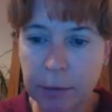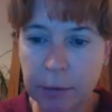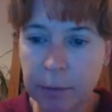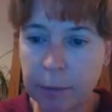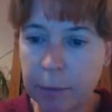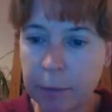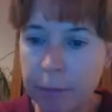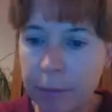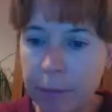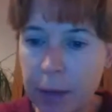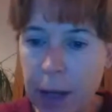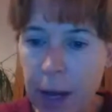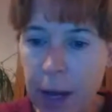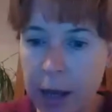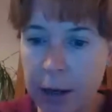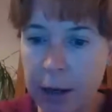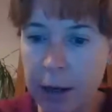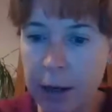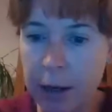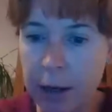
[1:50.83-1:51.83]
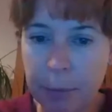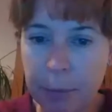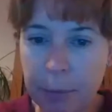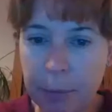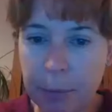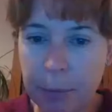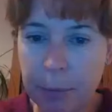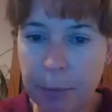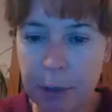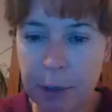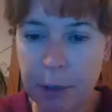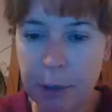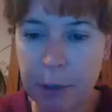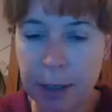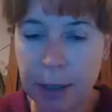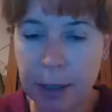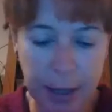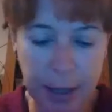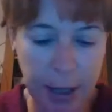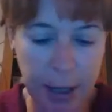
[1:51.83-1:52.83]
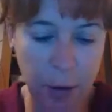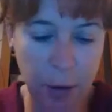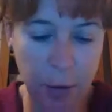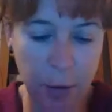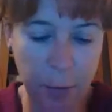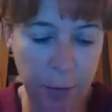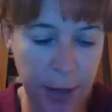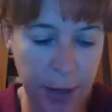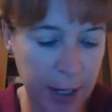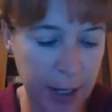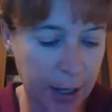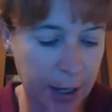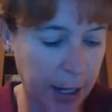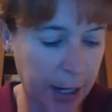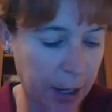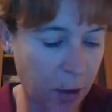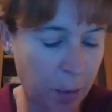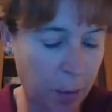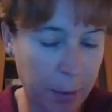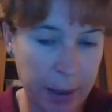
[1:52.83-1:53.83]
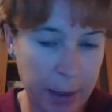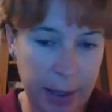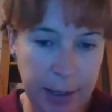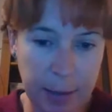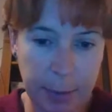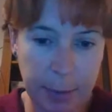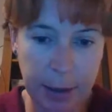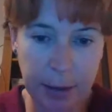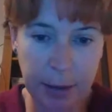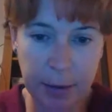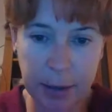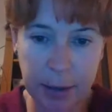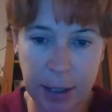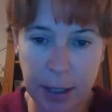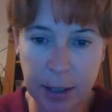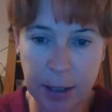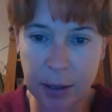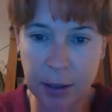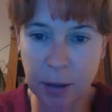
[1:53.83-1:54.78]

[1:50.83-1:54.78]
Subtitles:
Nick, perhaps do you want to kick off any comments about the